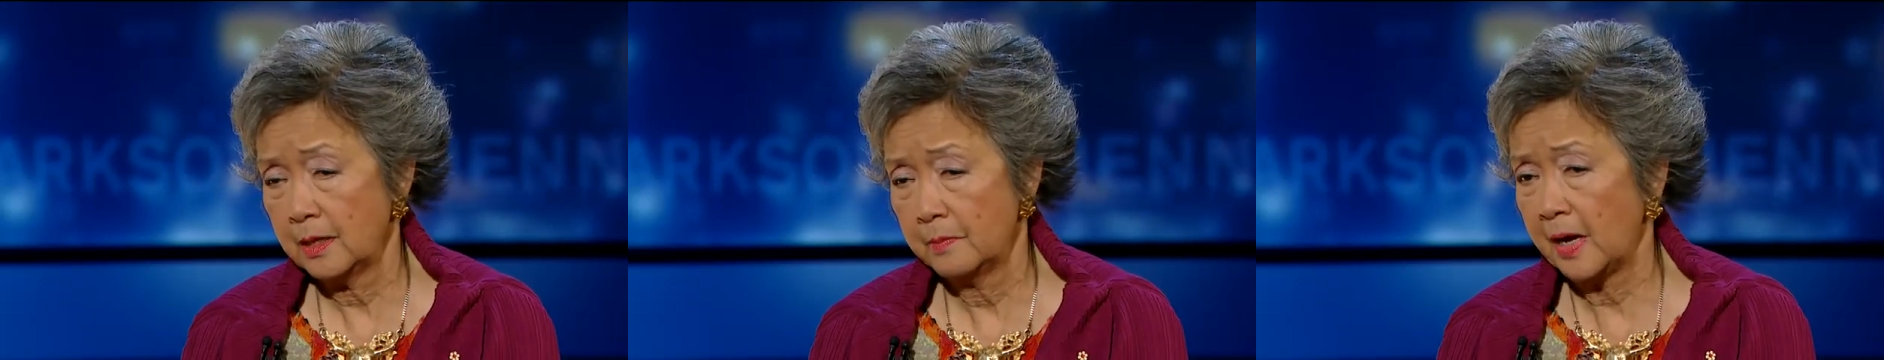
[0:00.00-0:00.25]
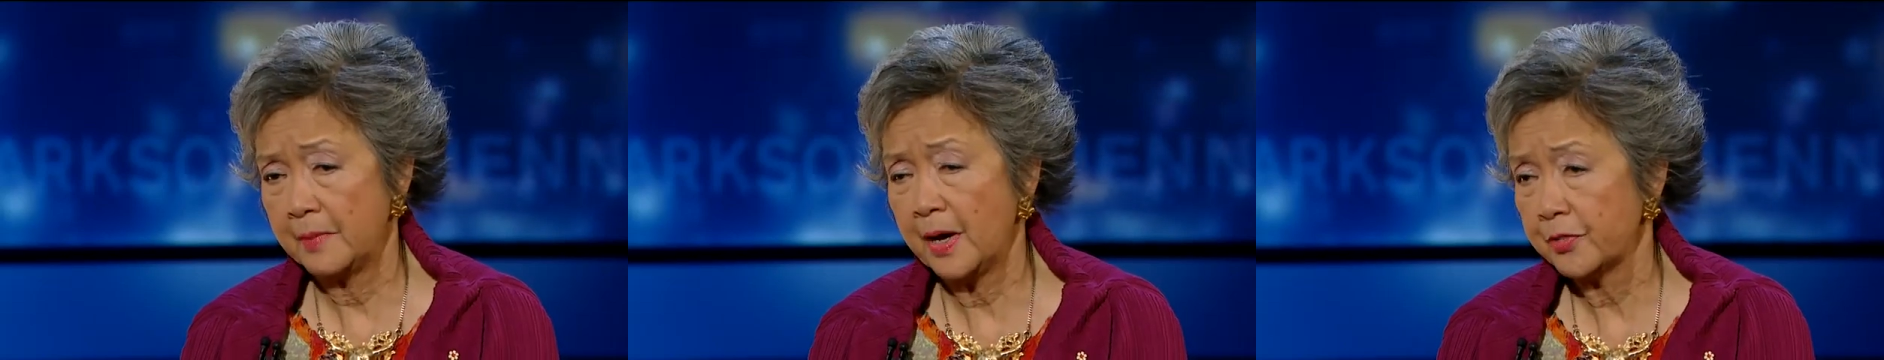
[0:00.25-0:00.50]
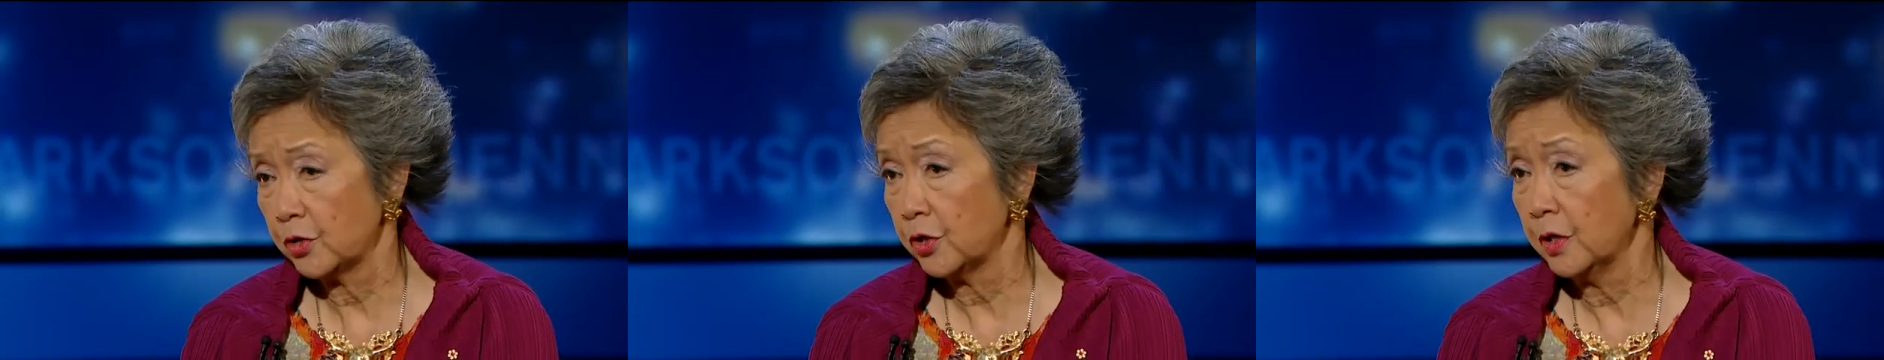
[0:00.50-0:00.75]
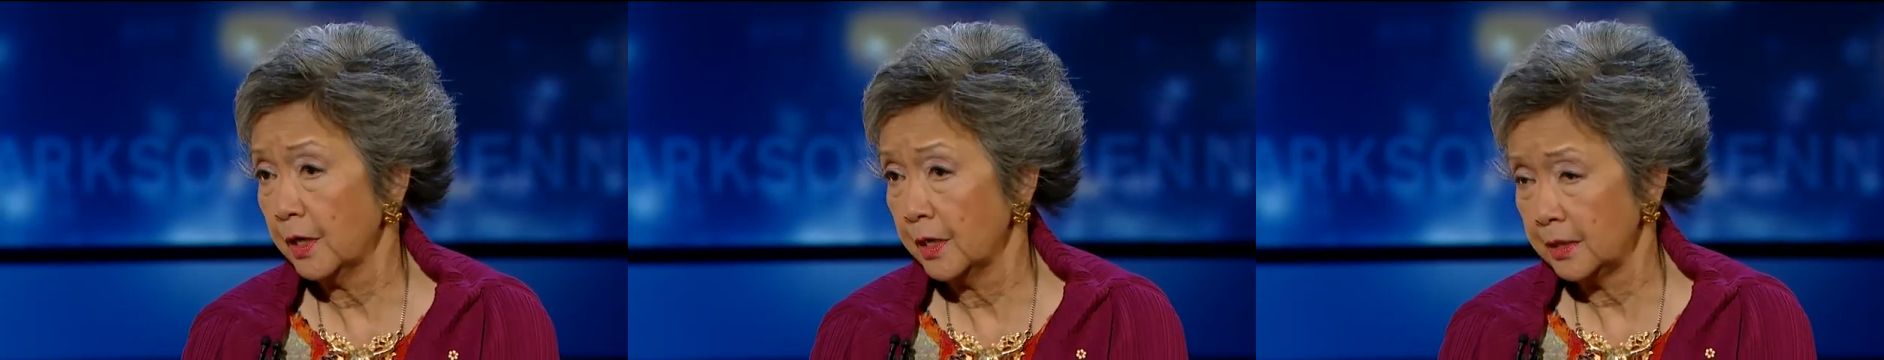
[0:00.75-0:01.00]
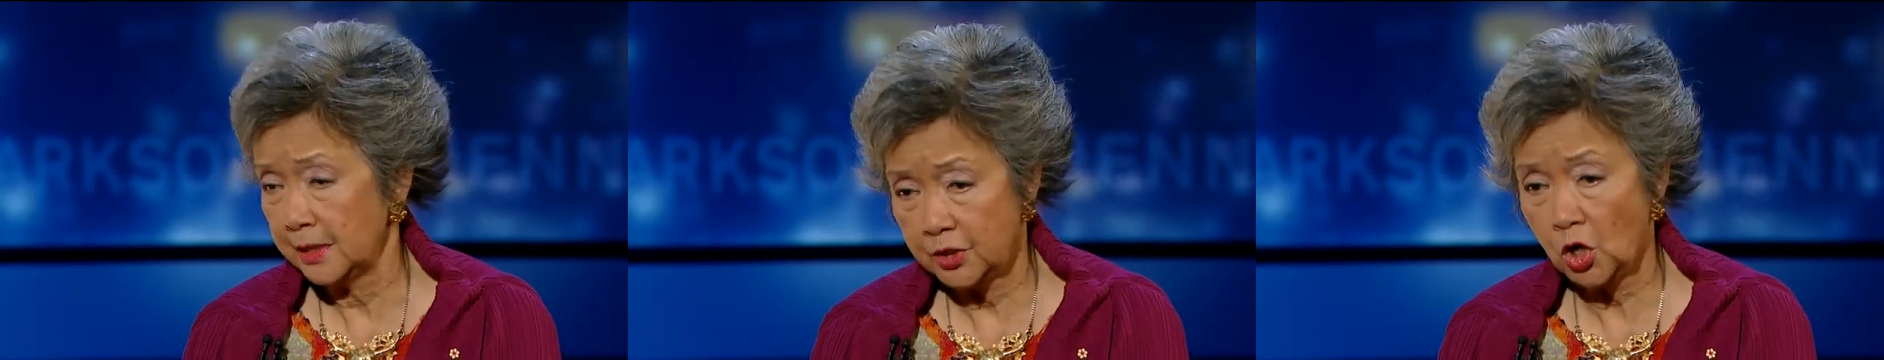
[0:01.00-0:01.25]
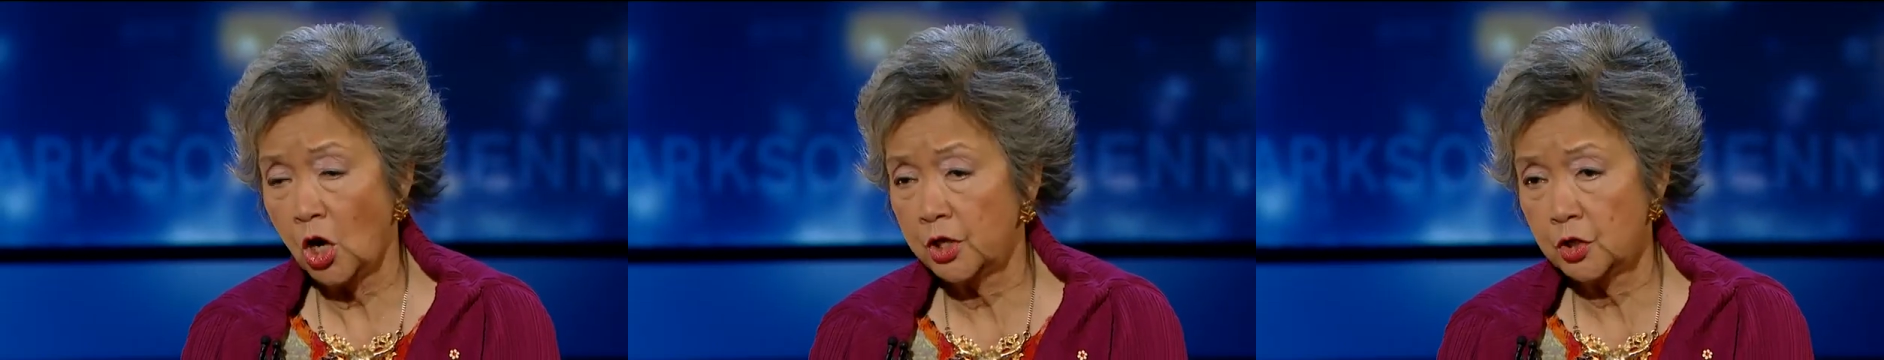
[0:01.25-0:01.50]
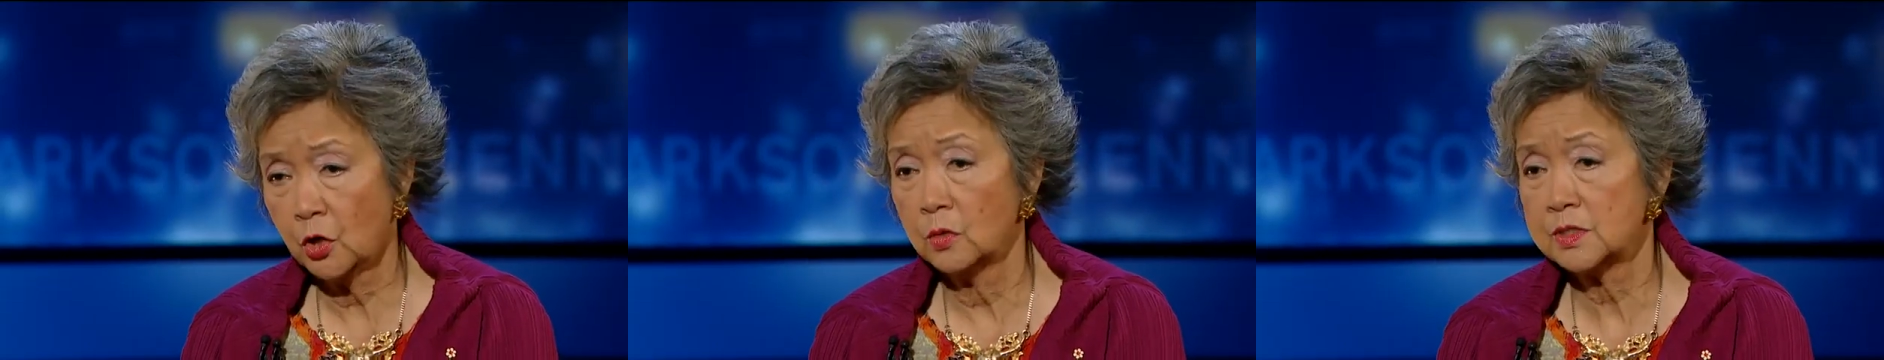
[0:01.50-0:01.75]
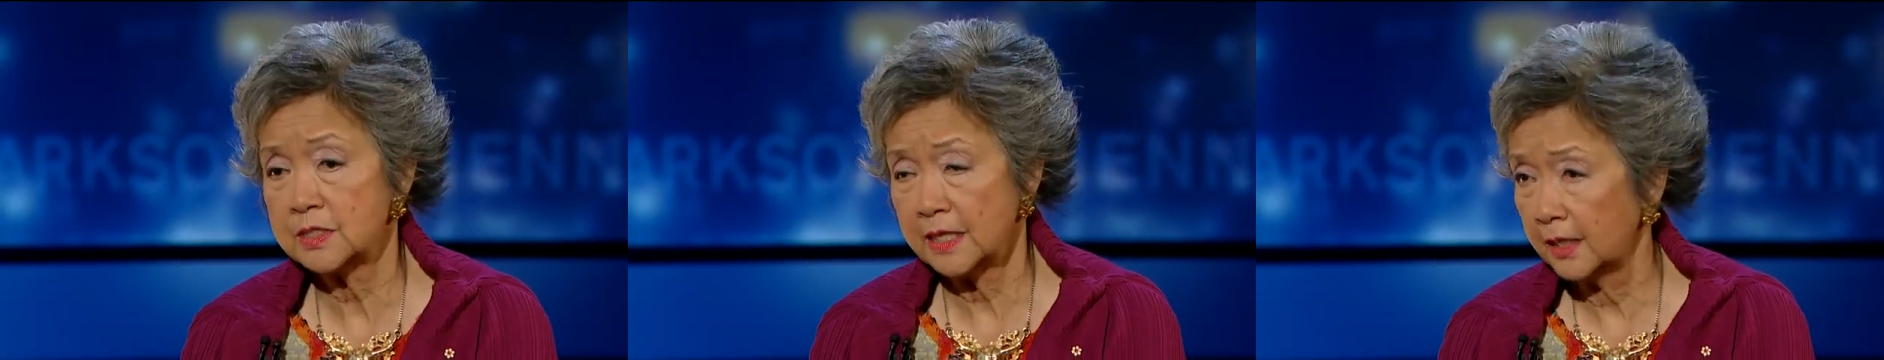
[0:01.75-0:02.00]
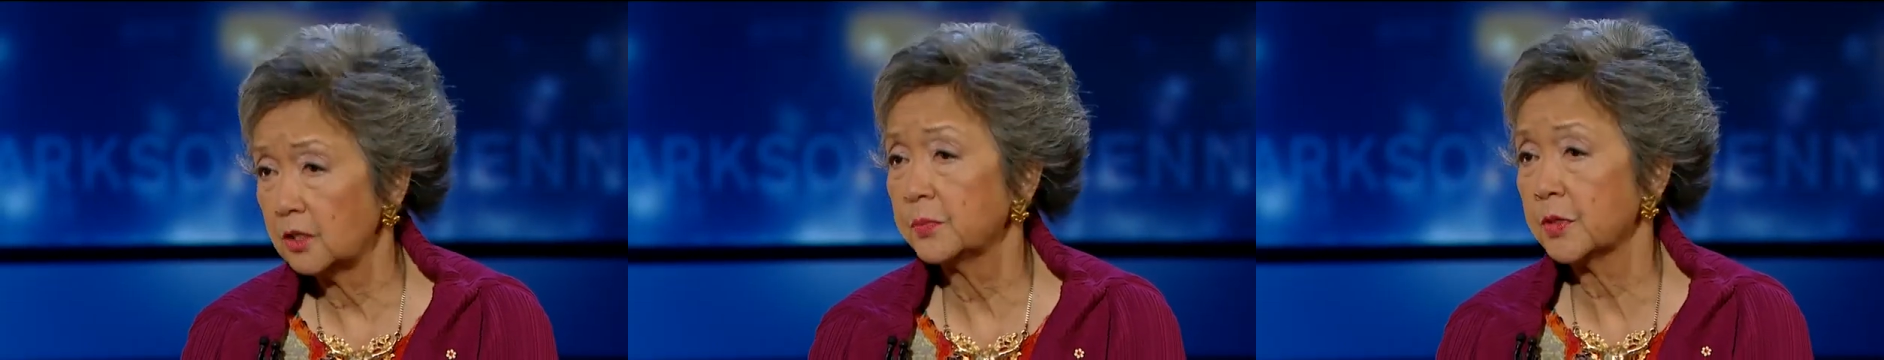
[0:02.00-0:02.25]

my mother did not know a single